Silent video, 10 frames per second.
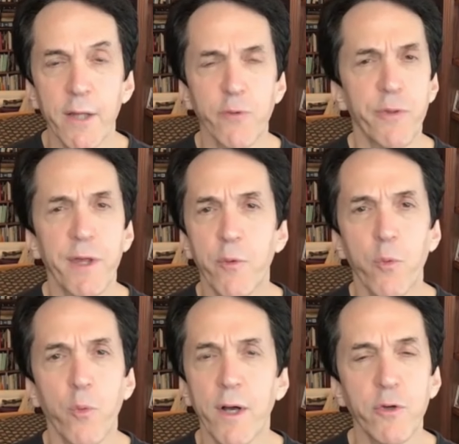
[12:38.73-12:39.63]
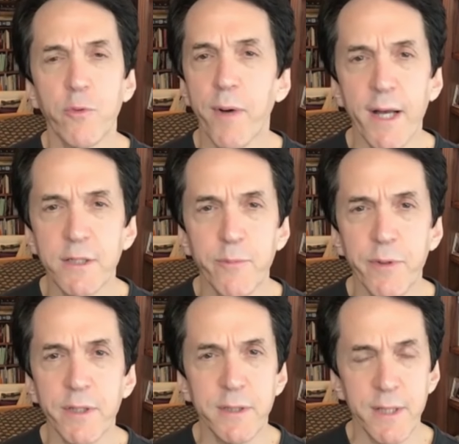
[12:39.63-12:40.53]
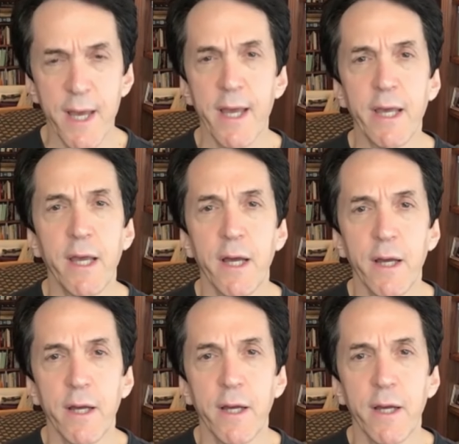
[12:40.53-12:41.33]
And you think, well, what could you possibly say